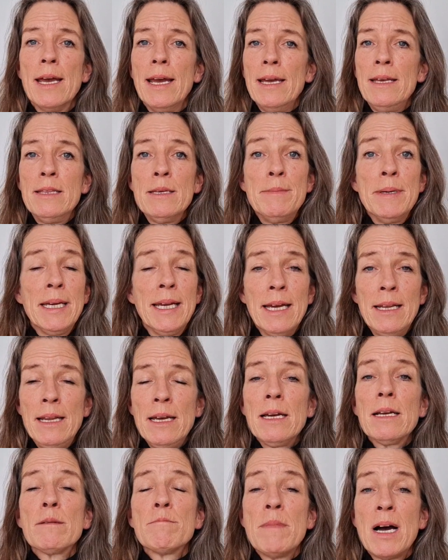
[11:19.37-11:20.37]
In the
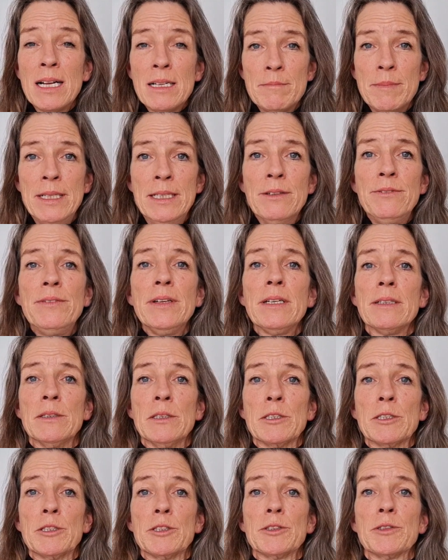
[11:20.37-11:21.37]
beginning, it might be difficult,